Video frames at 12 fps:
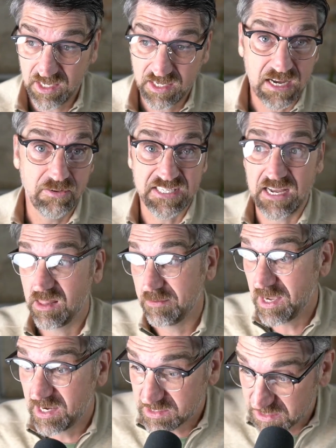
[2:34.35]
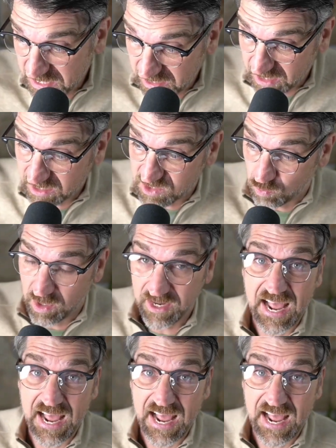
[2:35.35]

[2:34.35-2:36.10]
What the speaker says: Now, his out-of-the-box thinking is what